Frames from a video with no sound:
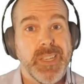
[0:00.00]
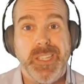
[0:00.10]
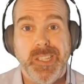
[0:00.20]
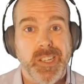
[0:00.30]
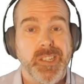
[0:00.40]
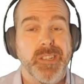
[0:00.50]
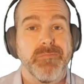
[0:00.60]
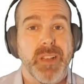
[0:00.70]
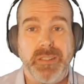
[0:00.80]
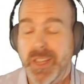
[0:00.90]
is just
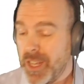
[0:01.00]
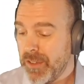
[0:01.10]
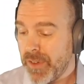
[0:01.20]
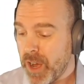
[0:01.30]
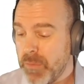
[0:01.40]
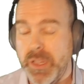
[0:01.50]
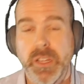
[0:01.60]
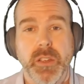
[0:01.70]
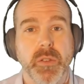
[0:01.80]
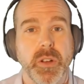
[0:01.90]
a single variable
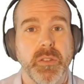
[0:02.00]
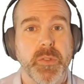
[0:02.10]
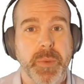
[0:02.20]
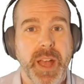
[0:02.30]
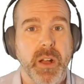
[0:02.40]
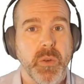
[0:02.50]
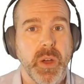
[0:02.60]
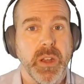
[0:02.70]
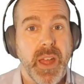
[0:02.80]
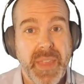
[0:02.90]
integral from Calc
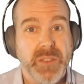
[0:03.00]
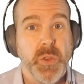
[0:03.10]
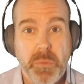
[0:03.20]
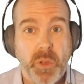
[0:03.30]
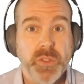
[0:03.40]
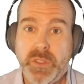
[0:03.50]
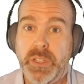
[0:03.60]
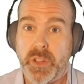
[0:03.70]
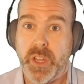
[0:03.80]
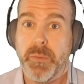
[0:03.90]
1. And that's what most of
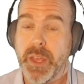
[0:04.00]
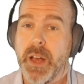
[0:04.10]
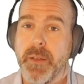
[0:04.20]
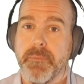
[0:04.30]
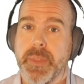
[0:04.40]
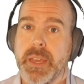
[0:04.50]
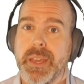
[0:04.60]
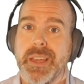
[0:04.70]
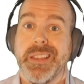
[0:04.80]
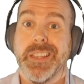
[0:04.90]
these are going to become.
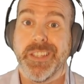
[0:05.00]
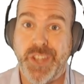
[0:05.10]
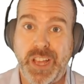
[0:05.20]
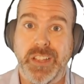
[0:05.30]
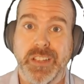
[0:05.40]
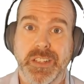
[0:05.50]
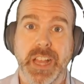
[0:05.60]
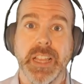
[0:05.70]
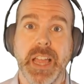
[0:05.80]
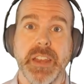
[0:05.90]
The challenge,
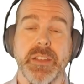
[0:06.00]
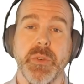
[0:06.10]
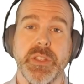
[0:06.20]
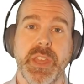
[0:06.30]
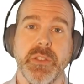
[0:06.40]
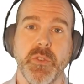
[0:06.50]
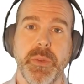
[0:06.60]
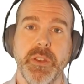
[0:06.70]
like a lot of the things we've